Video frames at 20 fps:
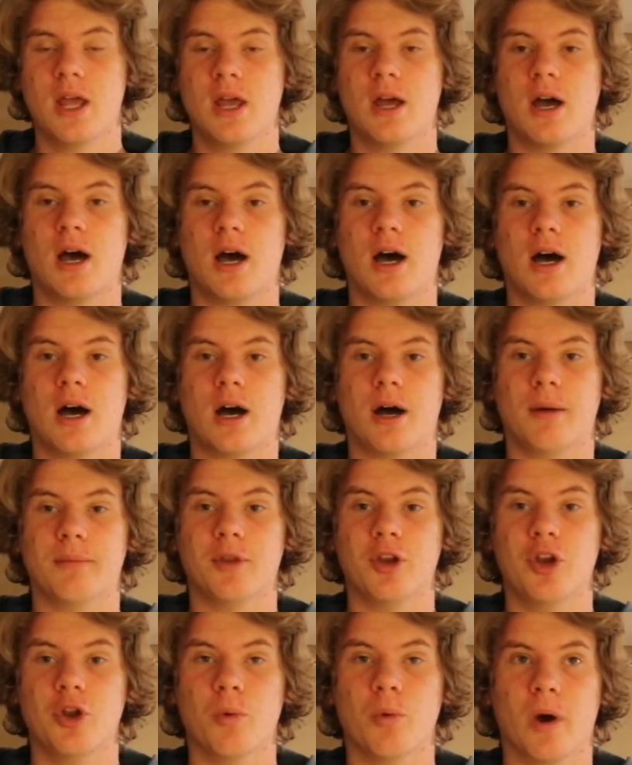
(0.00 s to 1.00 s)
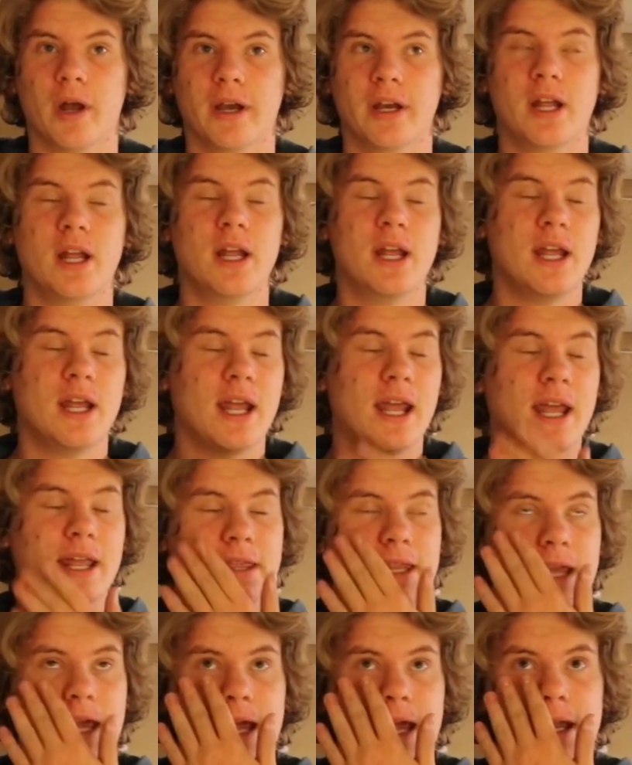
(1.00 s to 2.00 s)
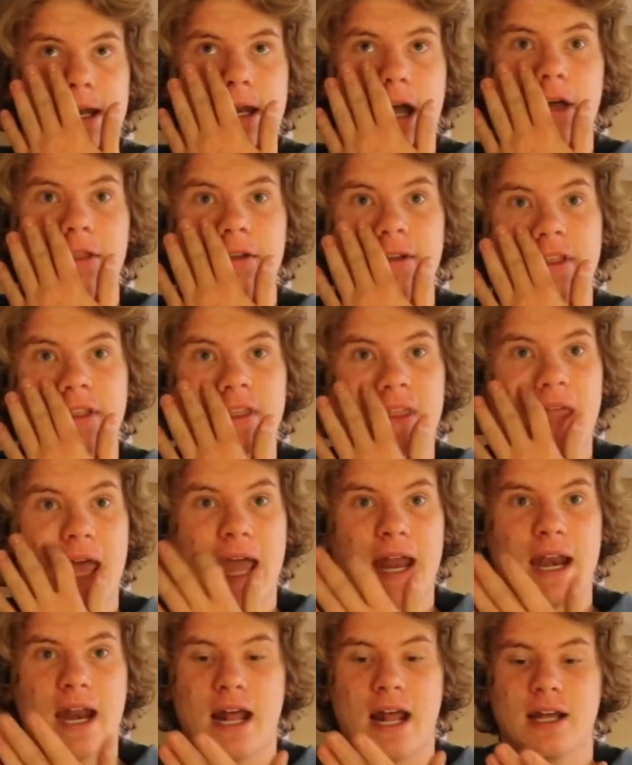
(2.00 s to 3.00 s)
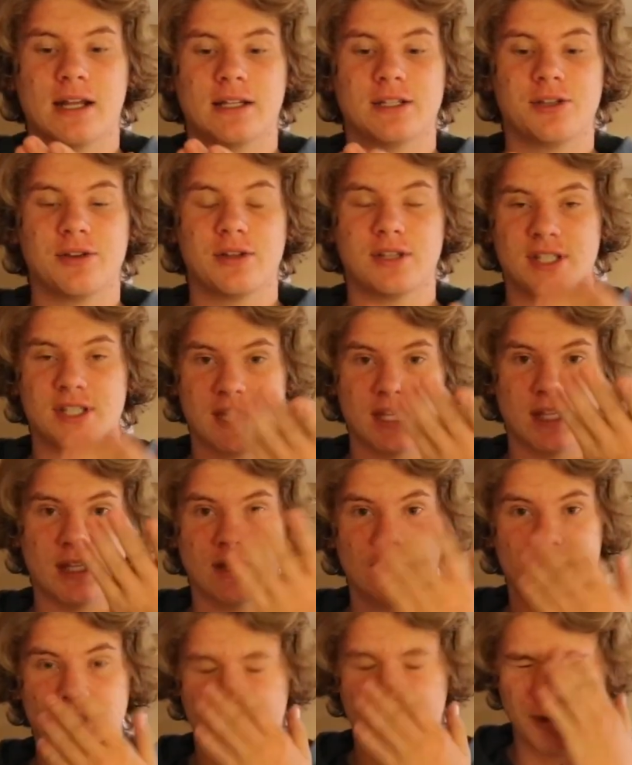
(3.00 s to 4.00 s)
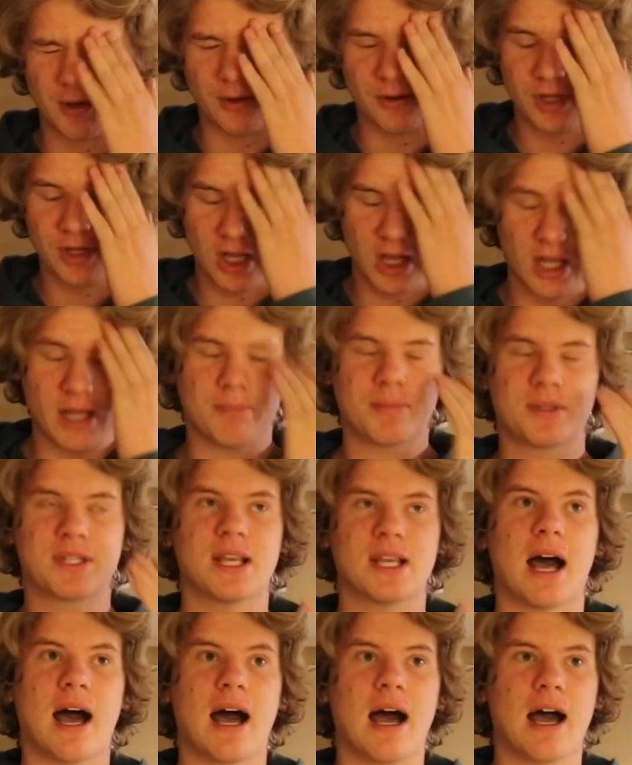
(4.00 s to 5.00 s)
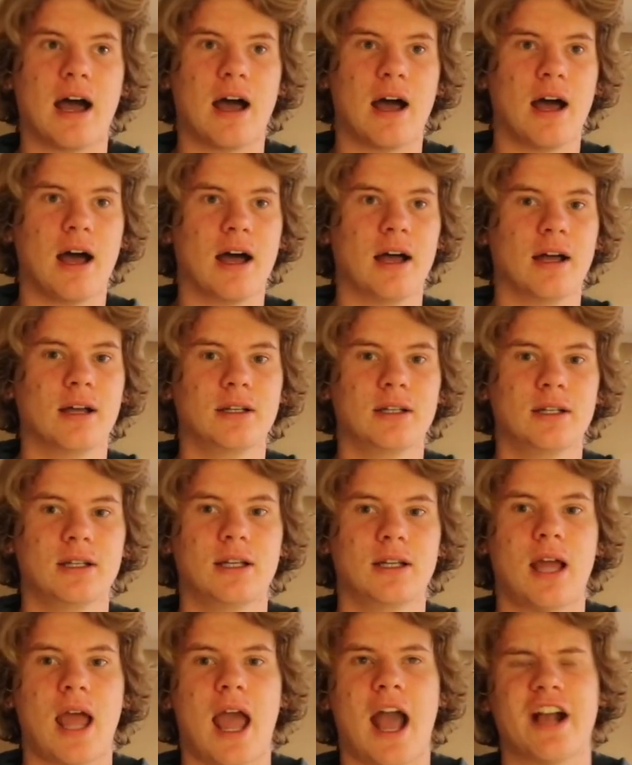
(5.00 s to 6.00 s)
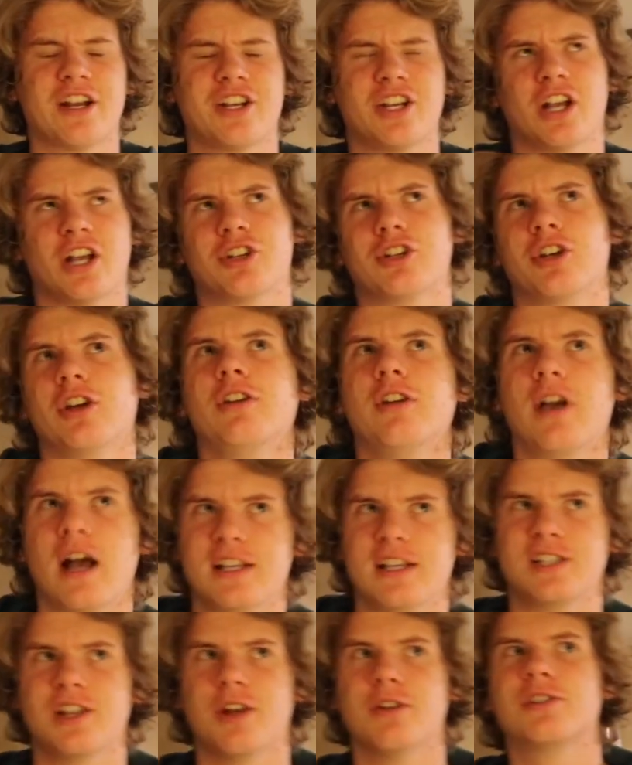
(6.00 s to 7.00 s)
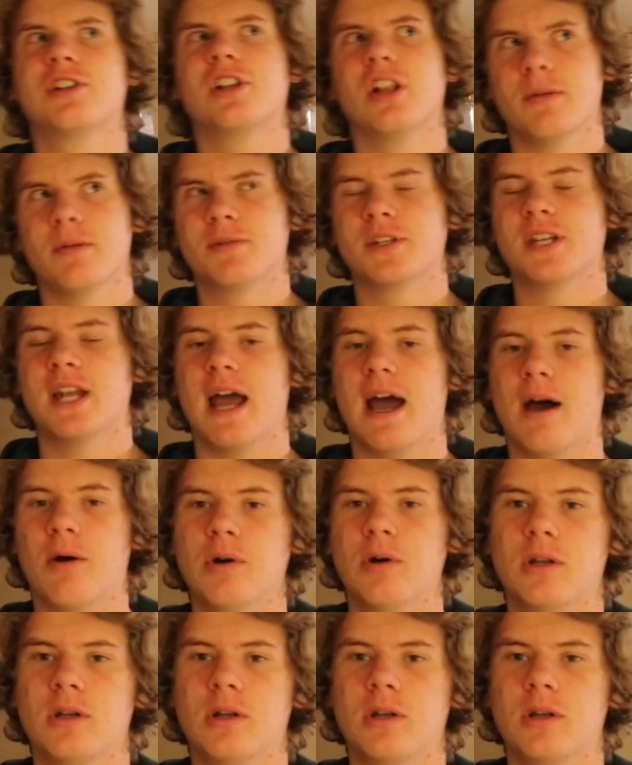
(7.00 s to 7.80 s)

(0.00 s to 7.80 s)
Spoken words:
the new one. And then, other than that, as you can see in some of those clips, actually, I'll show you guys those clips now.